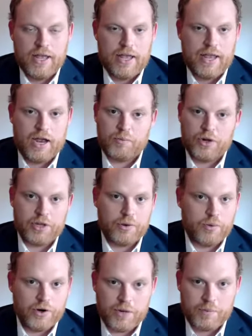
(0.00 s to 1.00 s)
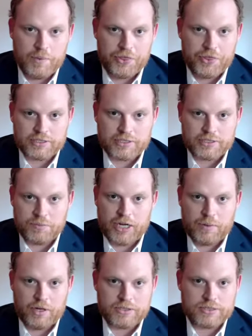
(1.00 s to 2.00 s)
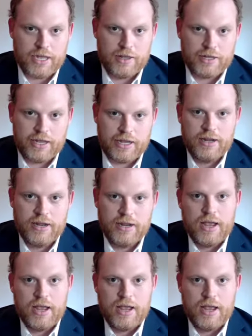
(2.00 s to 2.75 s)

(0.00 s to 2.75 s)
hey, I'm really worried about this, I'm thinking about selling it.